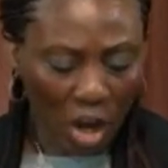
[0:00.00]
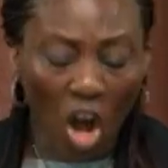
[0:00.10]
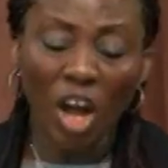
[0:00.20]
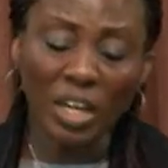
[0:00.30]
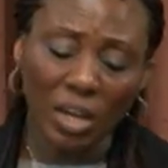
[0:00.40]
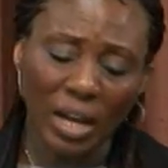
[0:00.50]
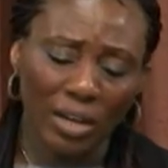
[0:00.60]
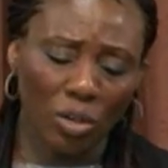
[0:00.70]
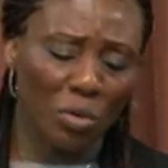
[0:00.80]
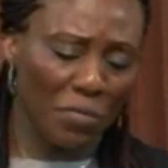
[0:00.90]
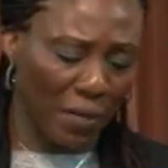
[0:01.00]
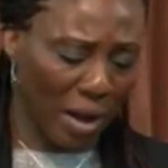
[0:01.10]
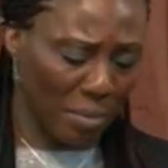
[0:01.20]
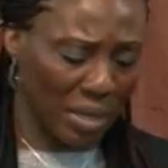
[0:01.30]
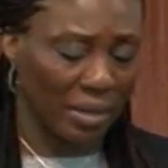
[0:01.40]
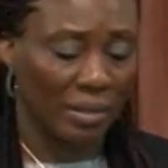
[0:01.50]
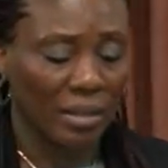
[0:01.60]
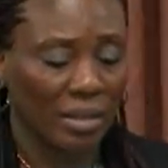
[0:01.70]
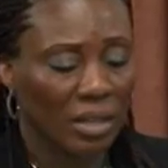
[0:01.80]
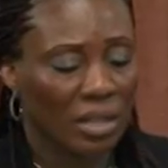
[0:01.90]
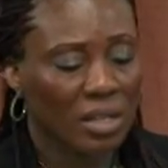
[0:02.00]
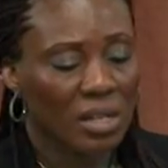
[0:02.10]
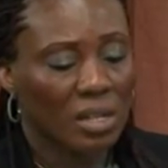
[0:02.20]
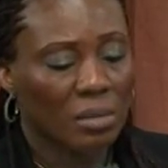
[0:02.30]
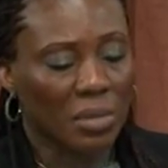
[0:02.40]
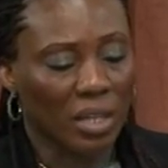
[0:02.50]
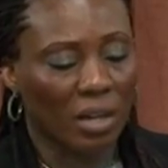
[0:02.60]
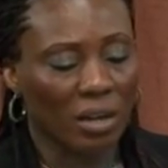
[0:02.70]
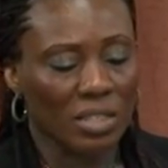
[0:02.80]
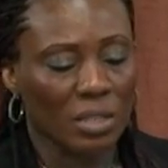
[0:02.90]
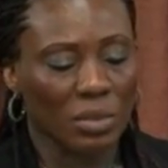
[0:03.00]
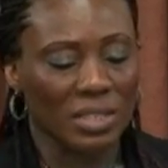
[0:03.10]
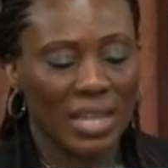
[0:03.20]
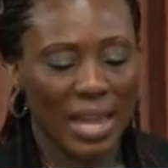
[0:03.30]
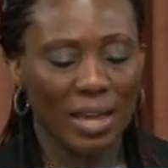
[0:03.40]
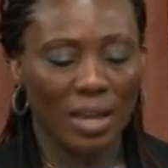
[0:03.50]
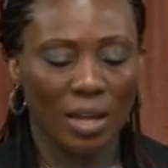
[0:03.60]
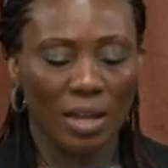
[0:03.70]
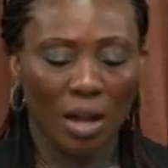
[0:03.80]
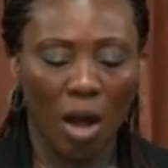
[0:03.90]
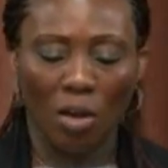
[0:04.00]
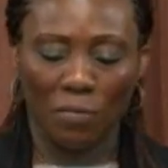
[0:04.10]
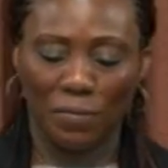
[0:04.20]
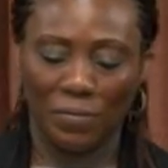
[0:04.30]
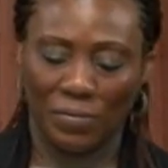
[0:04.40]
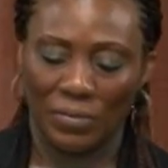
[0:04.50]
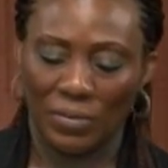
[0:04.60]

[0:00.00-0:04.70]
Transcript: Honor and glorify me. Because He will take off.